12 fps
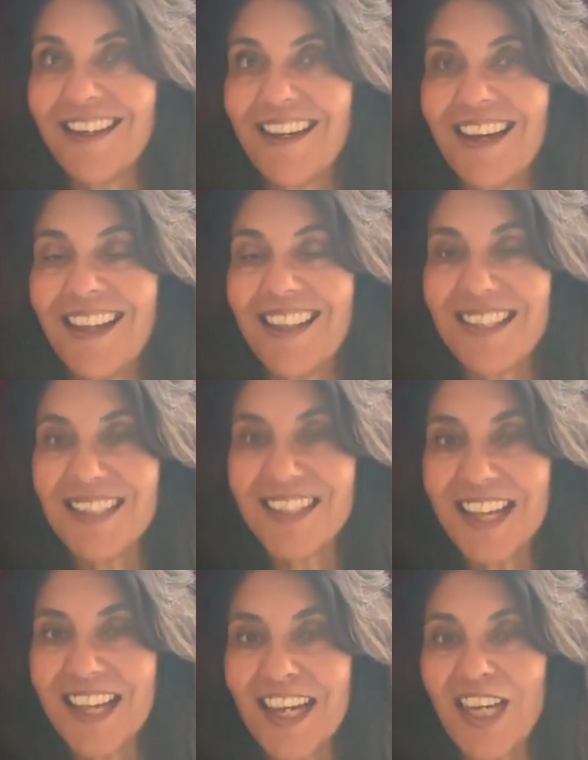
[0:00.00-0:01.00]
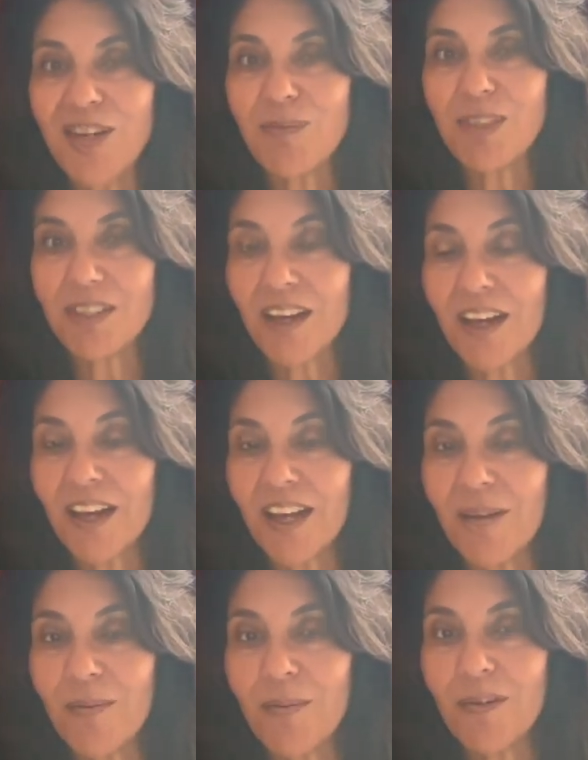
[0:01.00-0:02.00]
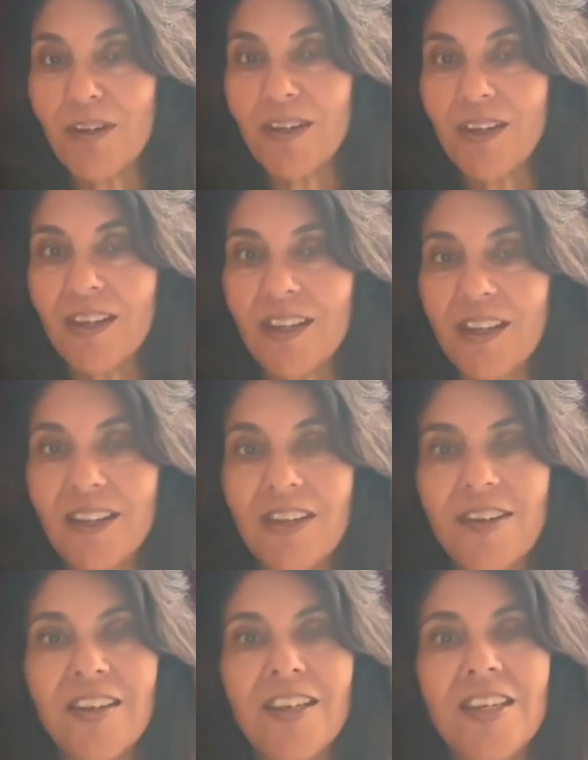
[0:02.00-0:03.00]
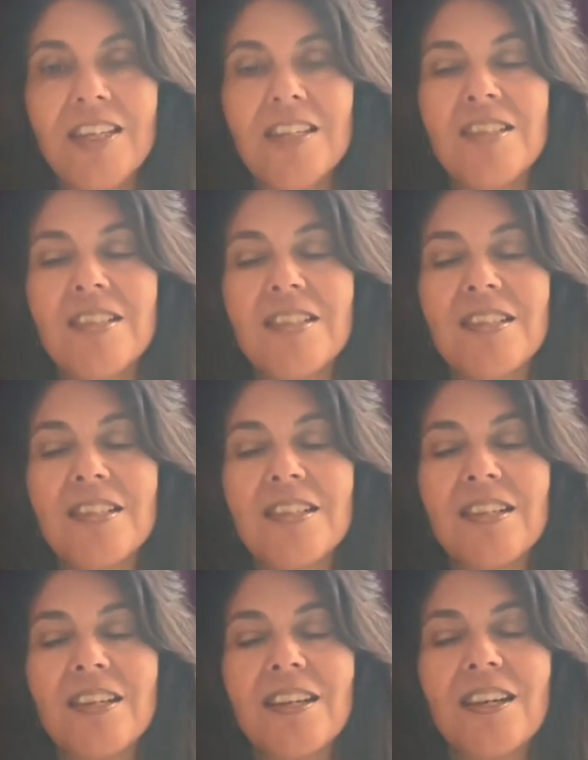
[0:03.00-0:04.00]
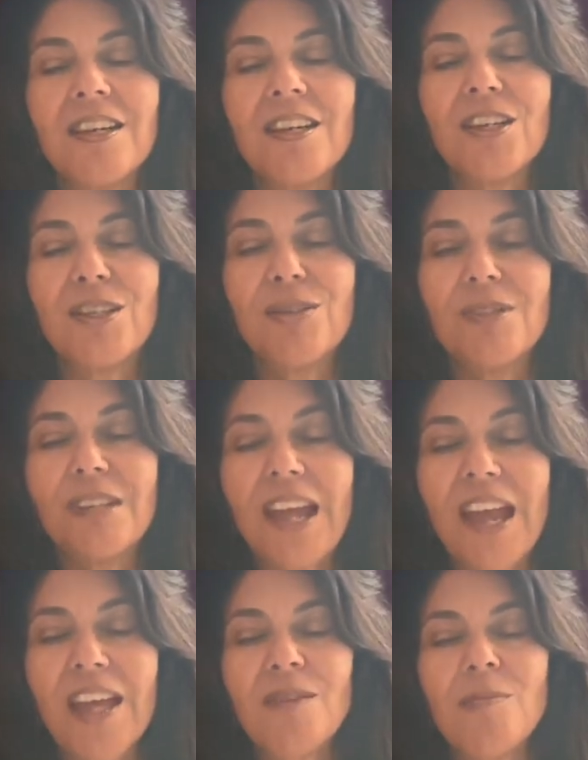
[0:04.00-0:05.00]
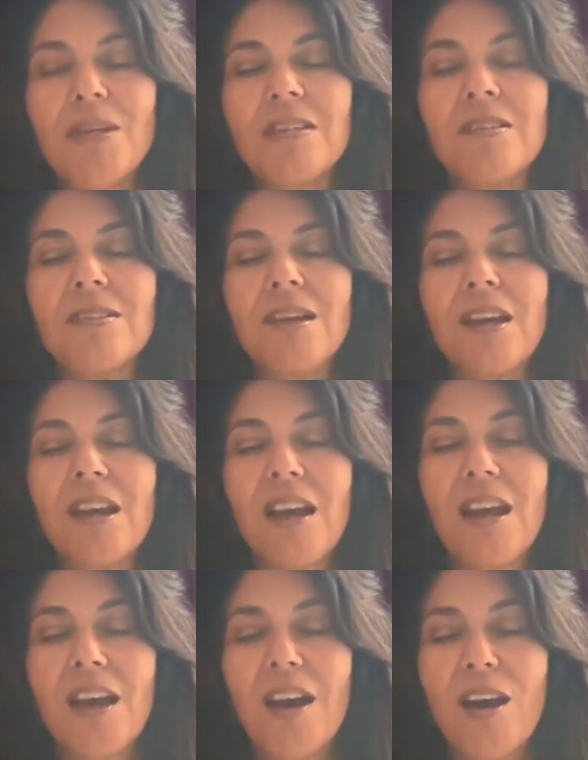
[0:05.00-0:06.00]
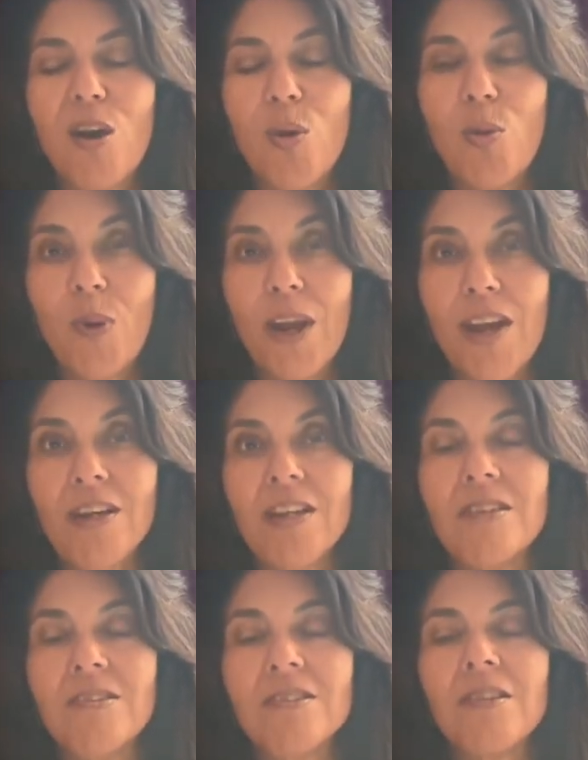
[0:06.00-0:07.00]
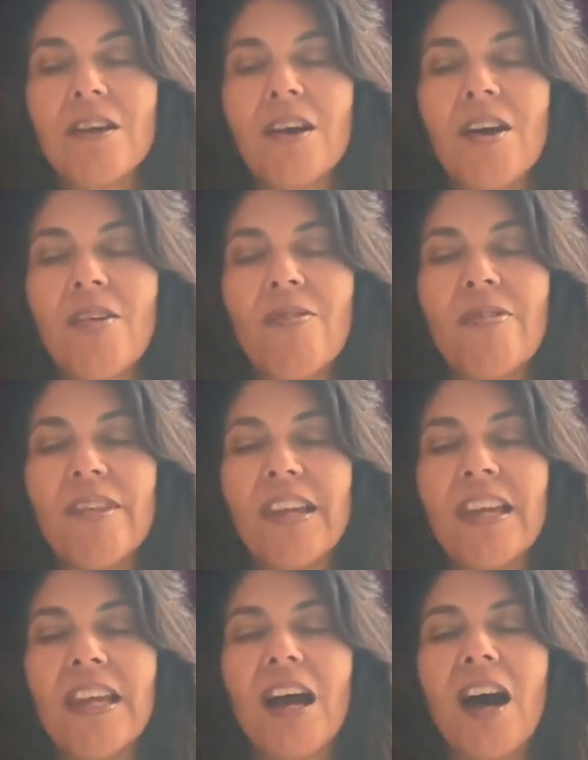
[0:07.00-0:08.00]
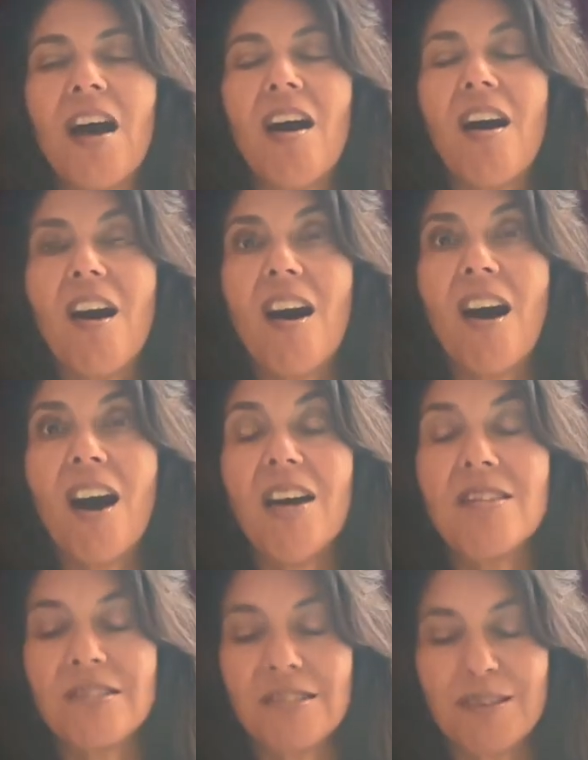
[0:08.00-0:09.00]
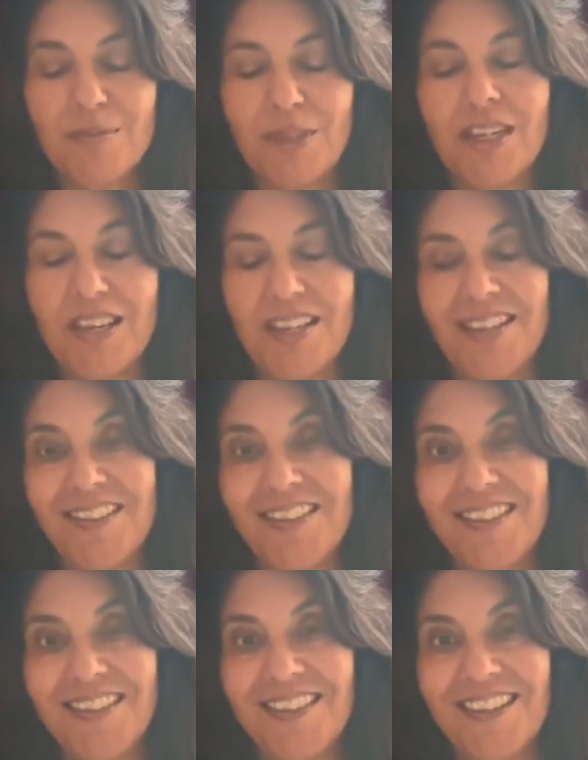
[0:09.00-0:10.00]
At the same time, there is a unanimous awareness of the awesomeness,